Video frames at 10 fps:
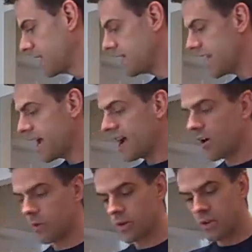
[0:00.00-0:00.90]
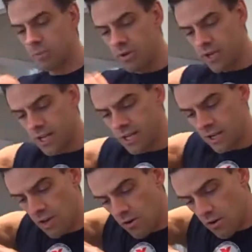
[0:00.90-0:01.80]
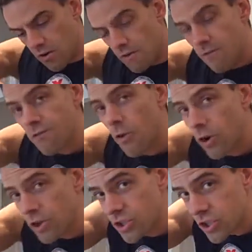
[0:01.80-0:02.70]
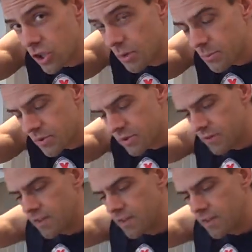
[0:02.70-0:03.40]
Now we're going to put in 4 scoops of the